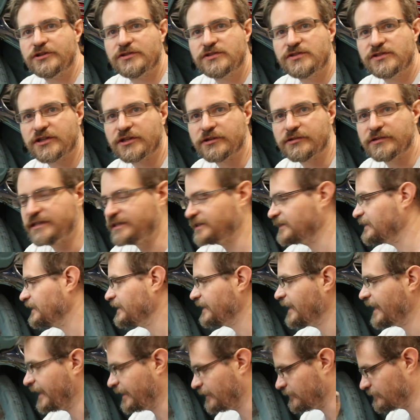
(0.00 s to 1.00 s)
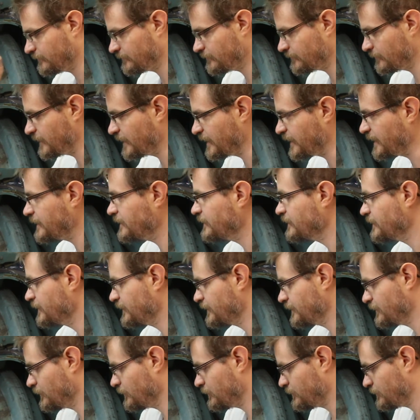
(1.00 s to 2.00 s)
so didn't get me
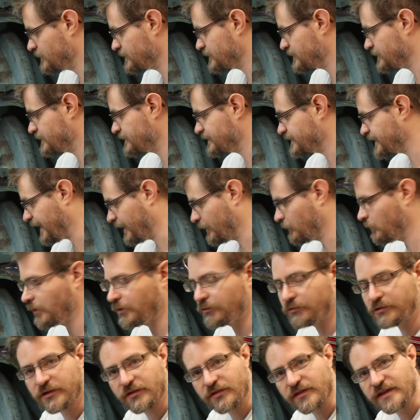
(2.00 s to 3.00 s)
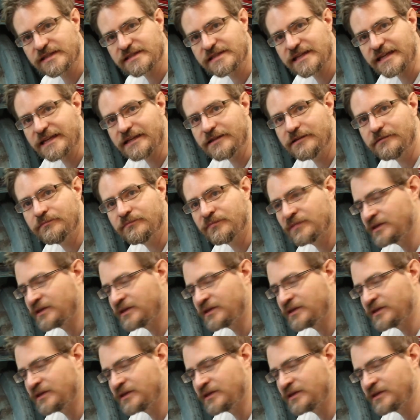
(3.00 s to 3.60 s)
tack welding this in.